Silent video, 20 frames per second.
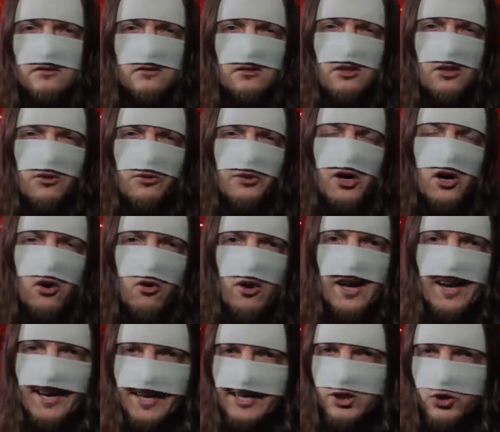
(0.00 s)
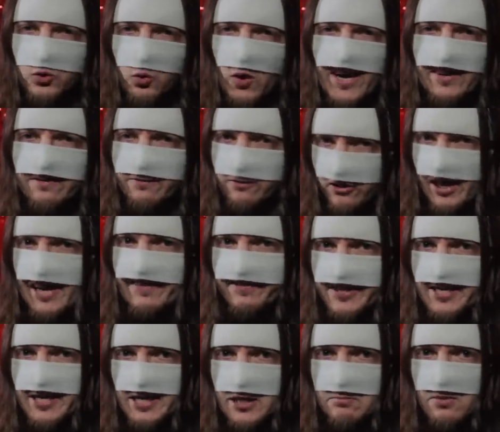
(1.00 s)
Oh, no. His wife
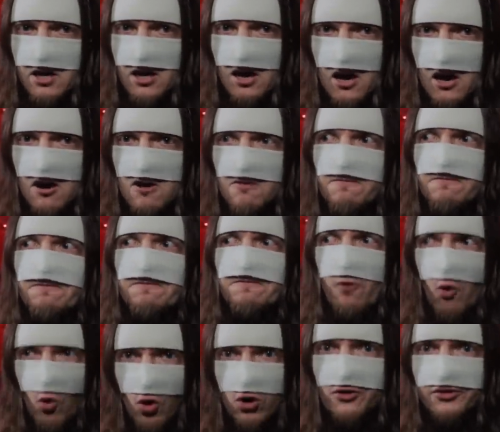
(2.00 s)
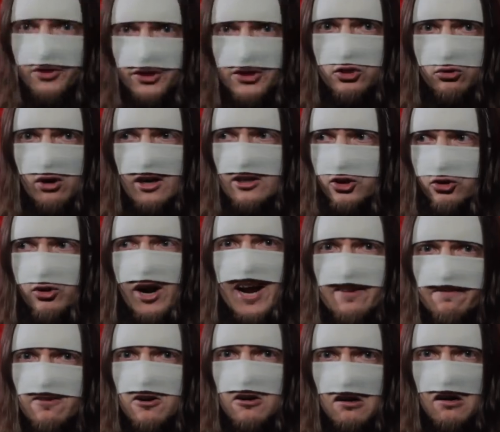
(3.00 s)
left him for the drunk
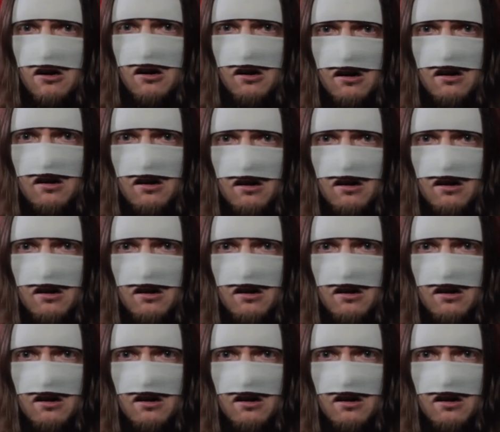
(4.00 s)
driver.